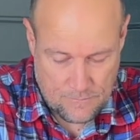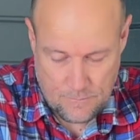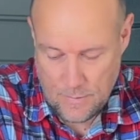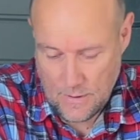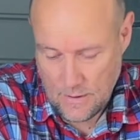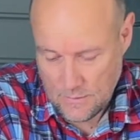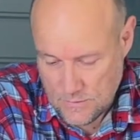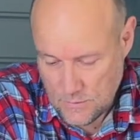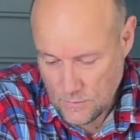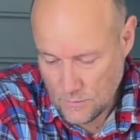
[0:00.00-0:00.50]

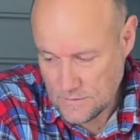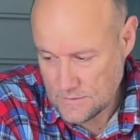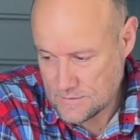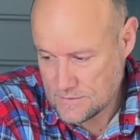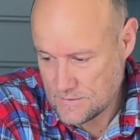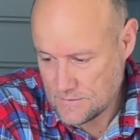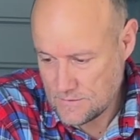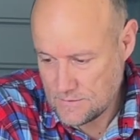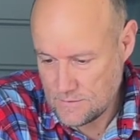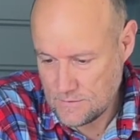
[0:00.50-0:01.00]
But I was talking
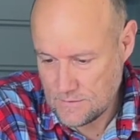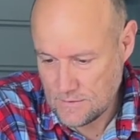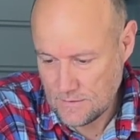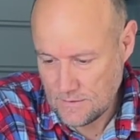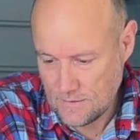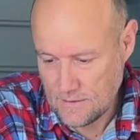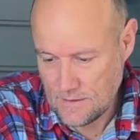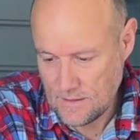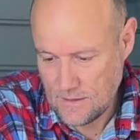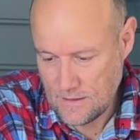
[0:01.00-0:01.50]
to
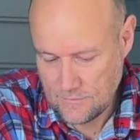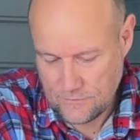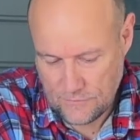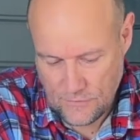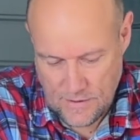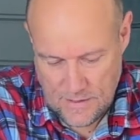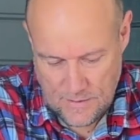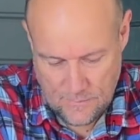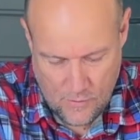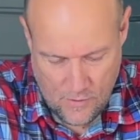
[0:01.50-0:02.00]
a
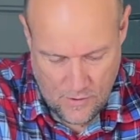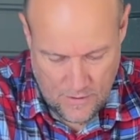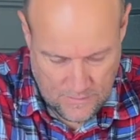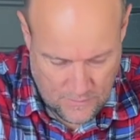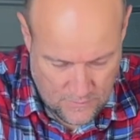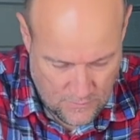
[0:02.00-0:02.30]
friend of mine